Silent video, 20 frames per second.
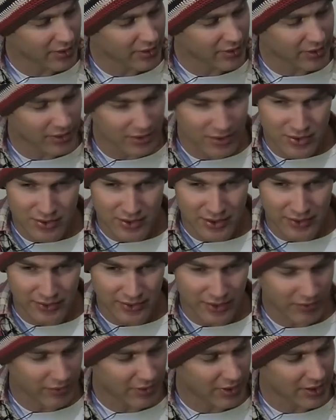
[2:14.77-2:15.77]
the thickest string is
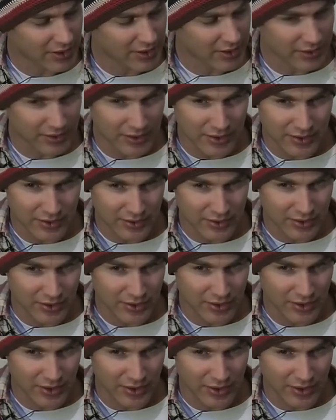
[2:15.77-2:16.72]
that right yeah that's good